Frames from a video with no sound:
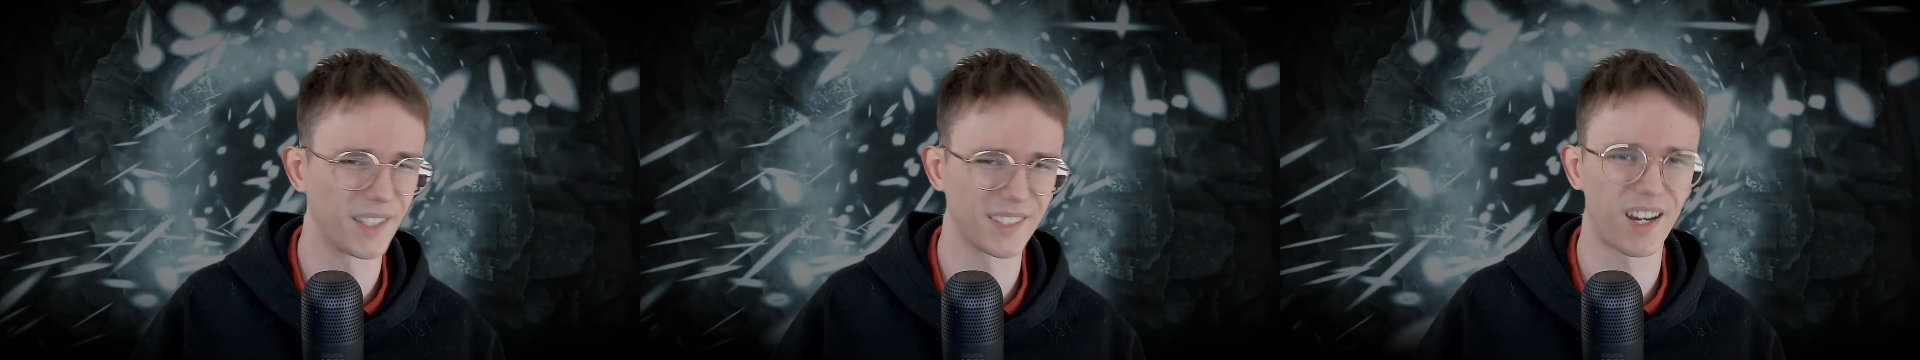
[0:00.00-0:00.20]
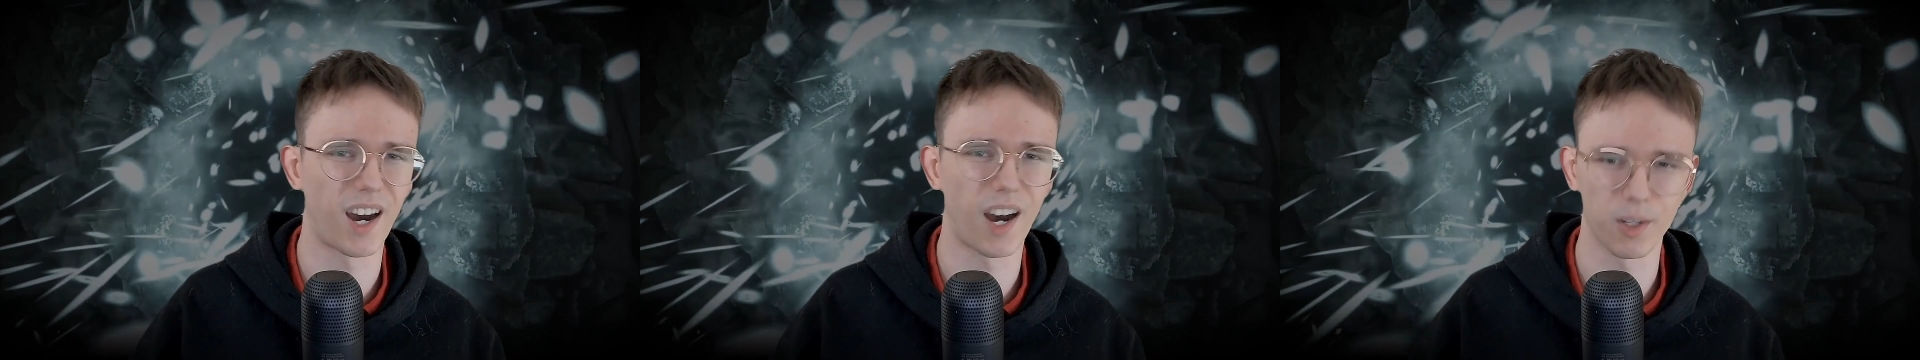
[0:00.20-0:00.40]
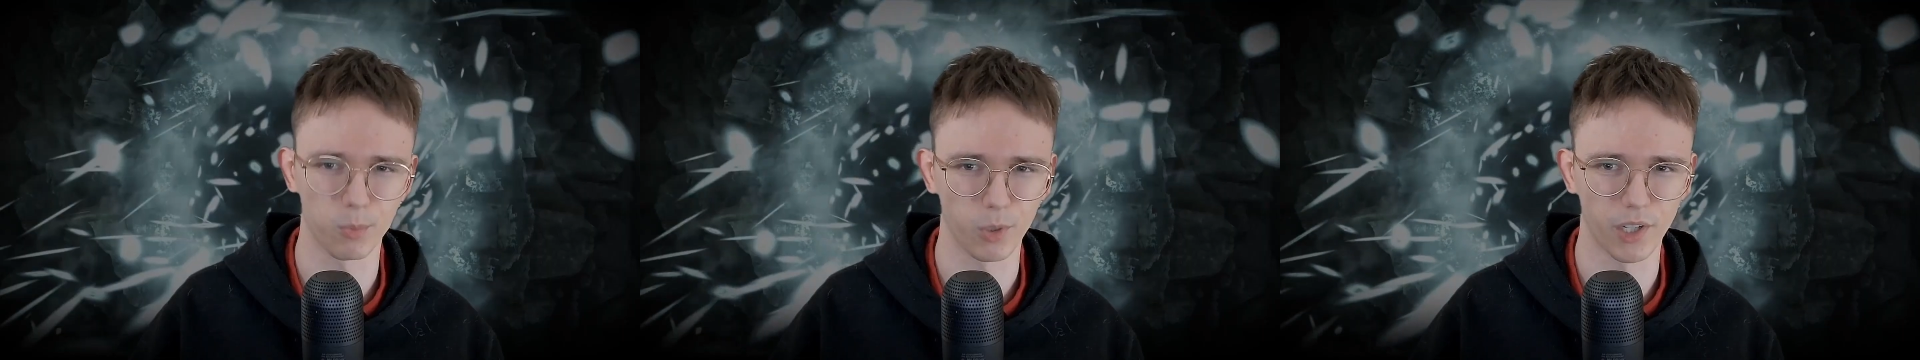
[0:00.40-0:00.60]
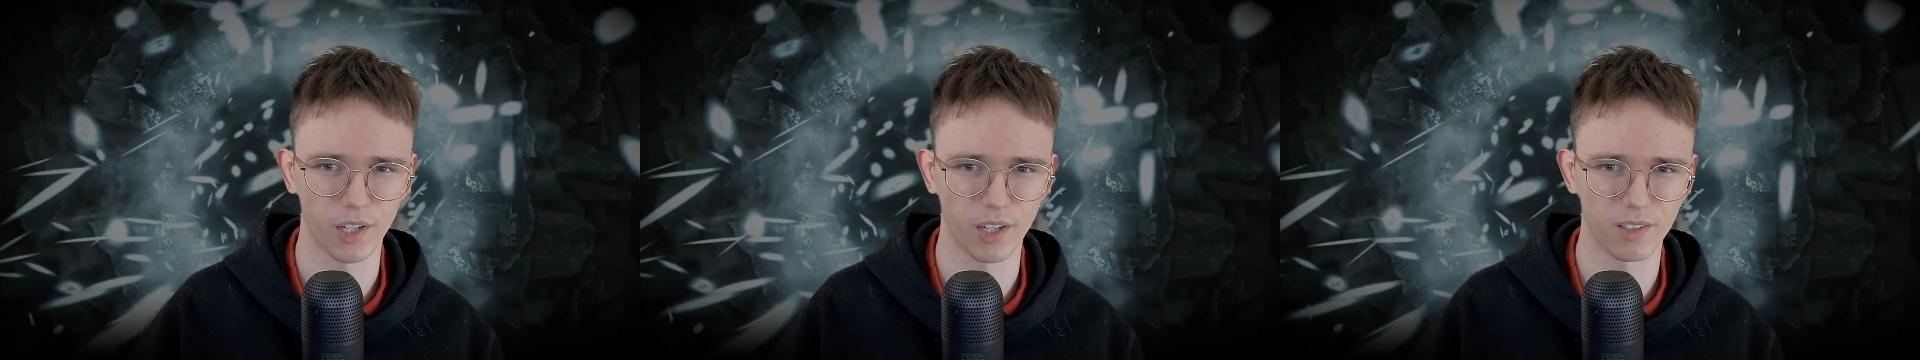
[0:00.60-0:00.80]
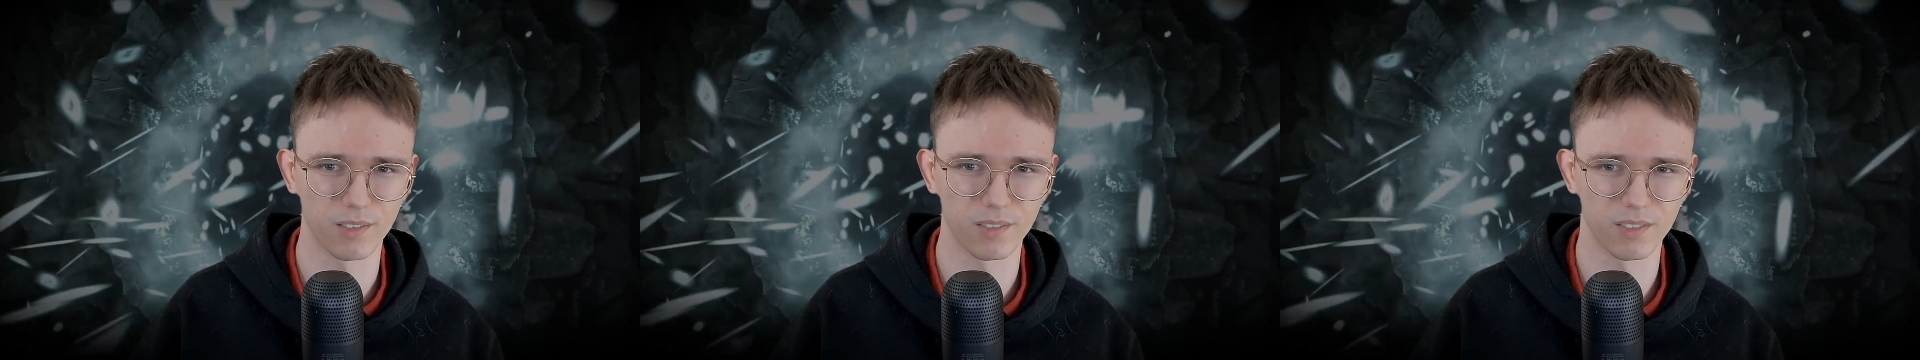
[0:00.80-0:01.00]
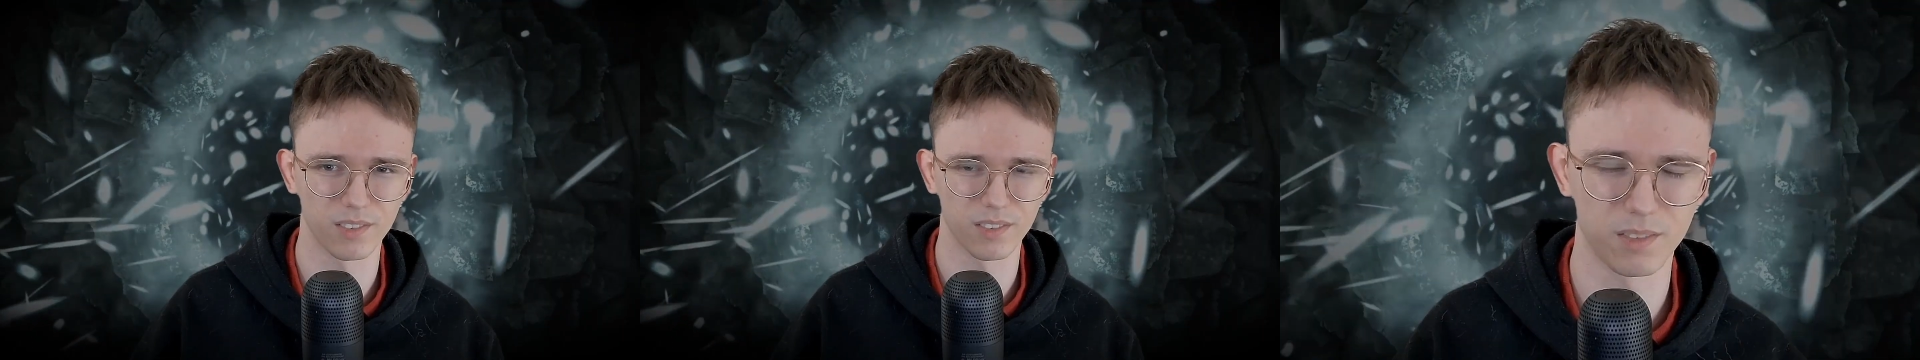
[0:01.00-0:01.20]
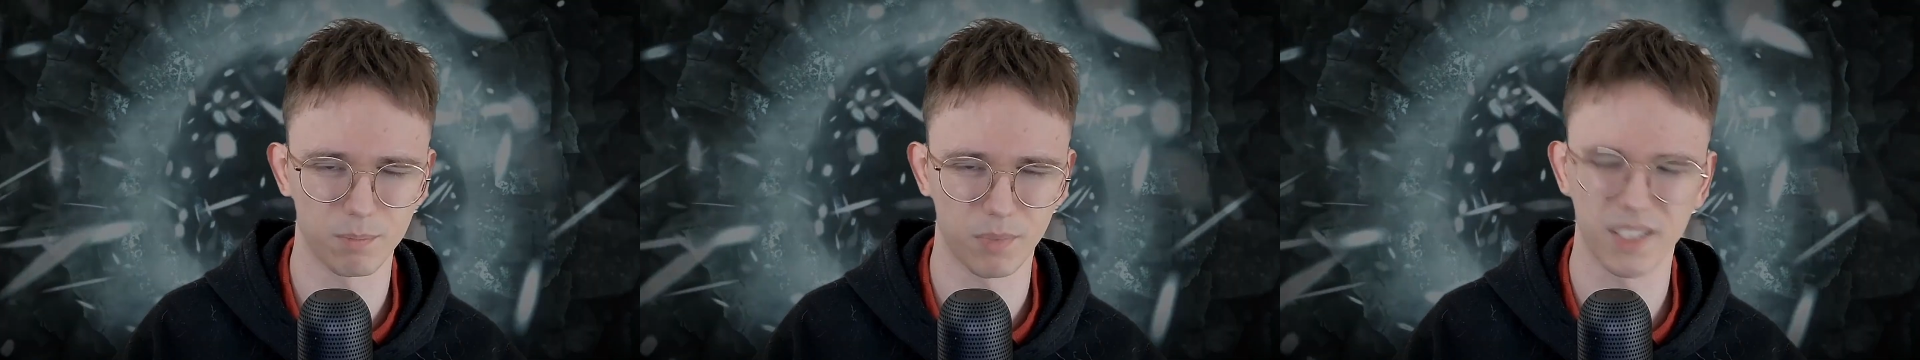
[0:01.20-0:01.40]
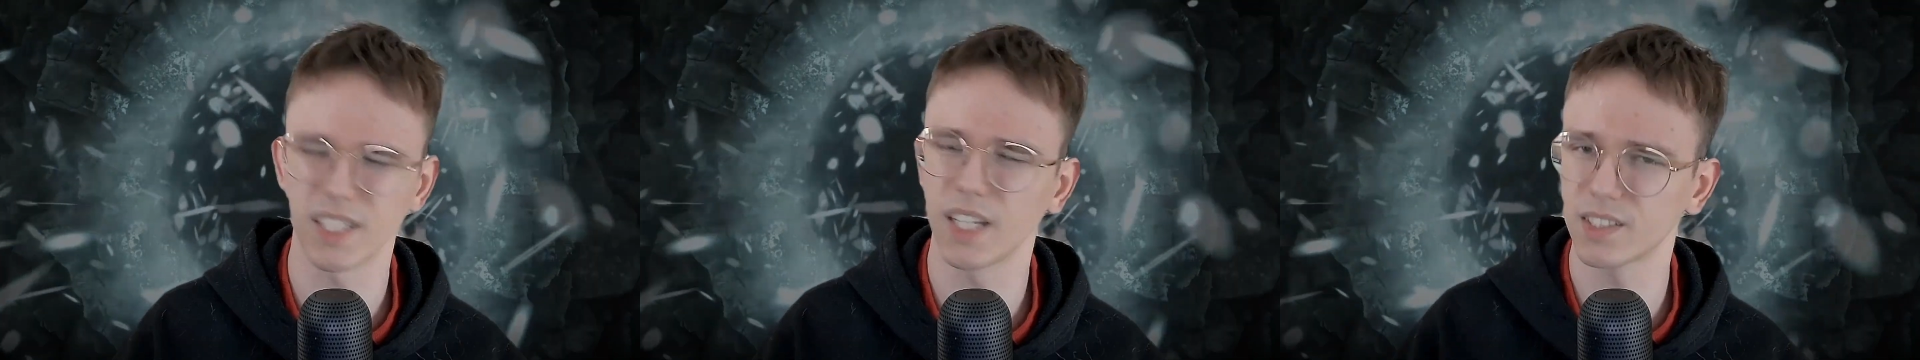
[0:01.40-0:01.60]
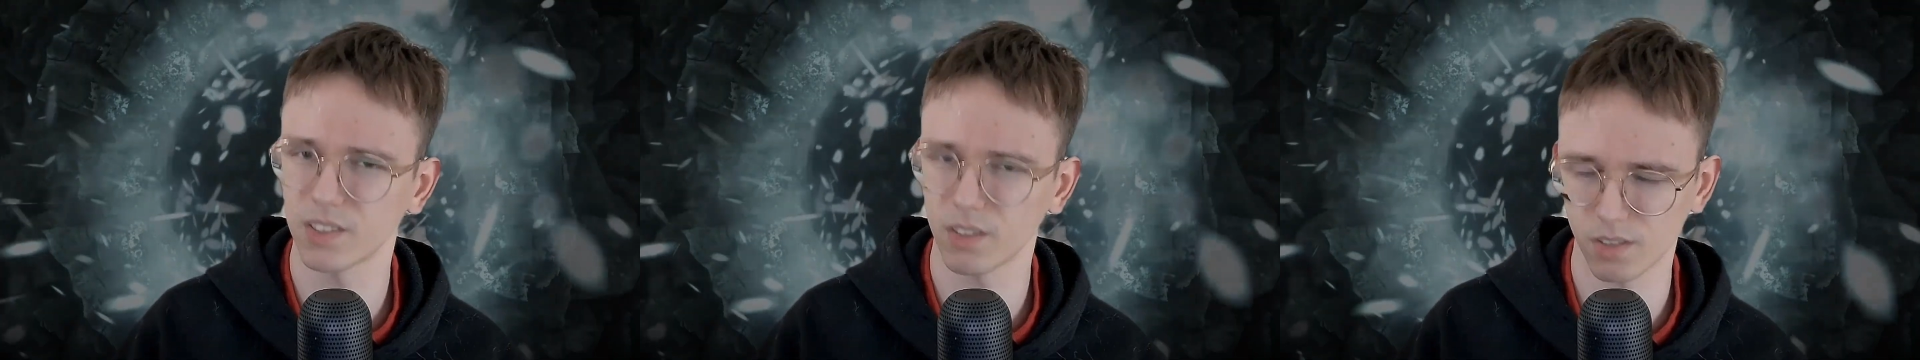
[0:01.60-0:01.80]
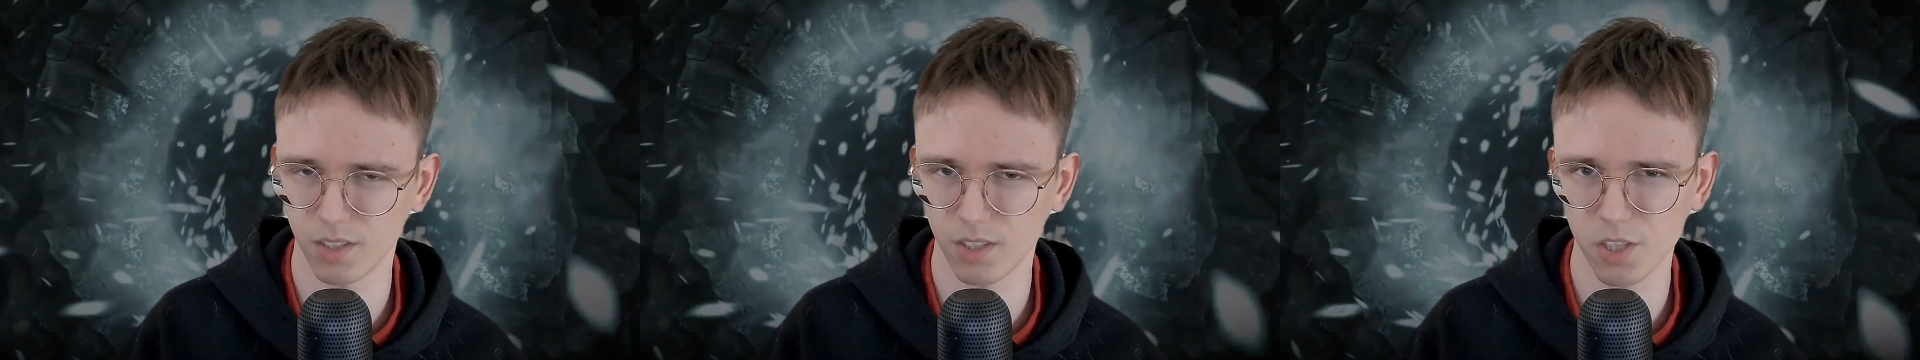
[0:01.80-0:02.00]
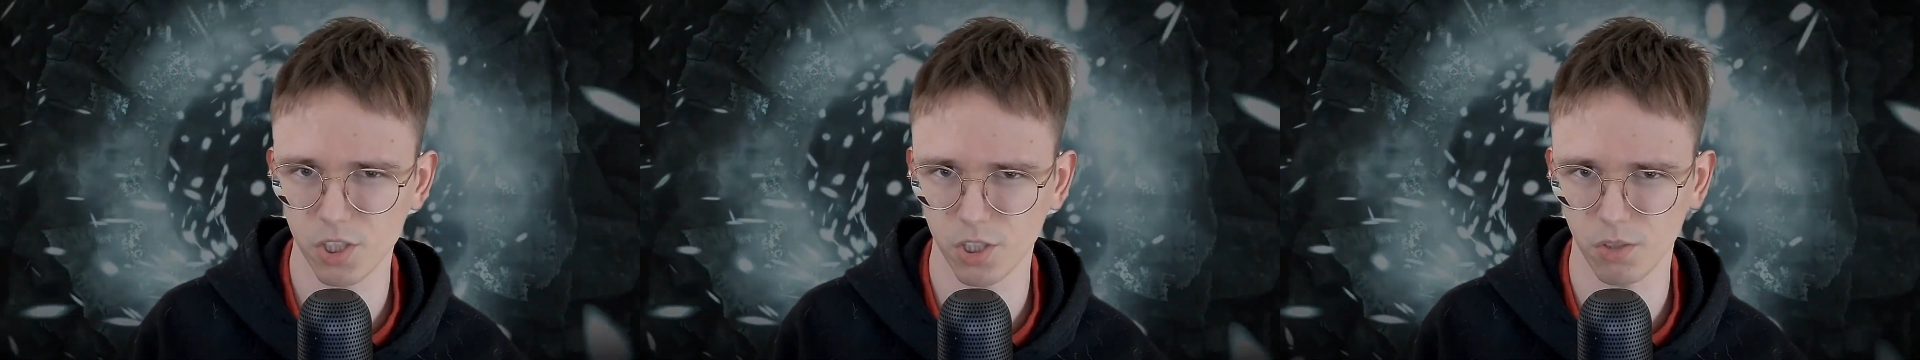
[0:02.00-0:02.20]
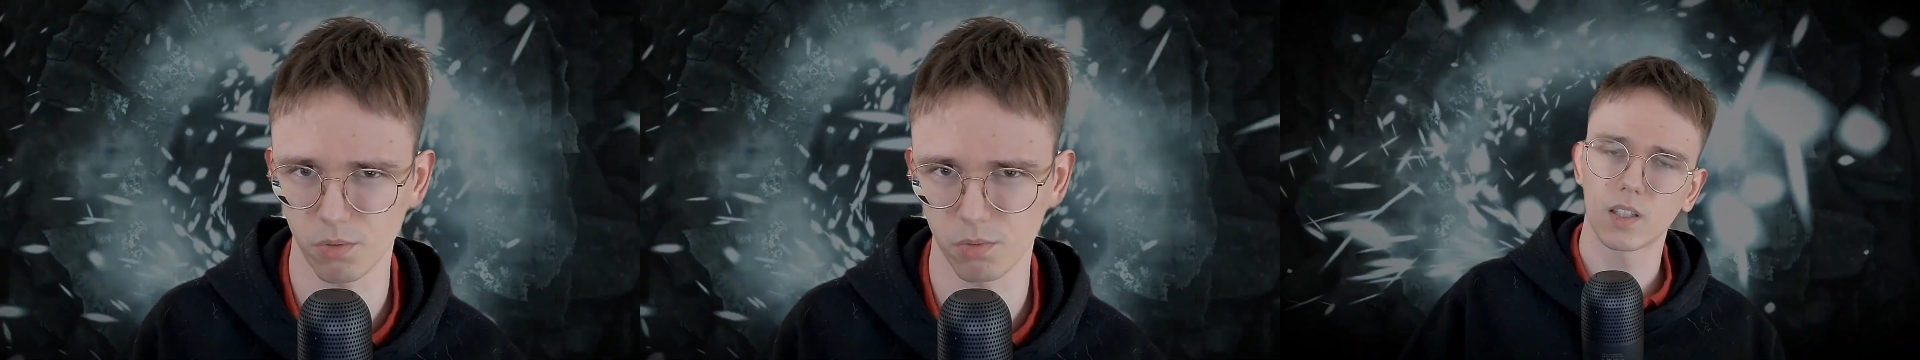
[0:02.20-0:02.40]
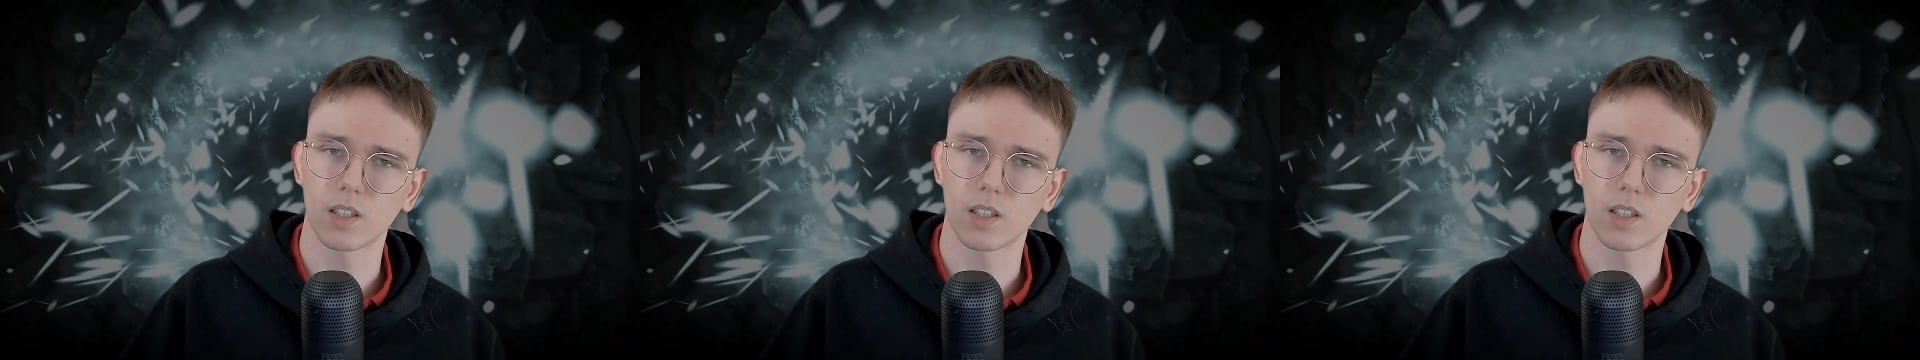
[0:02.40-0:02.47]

hardware. But that's not the issue.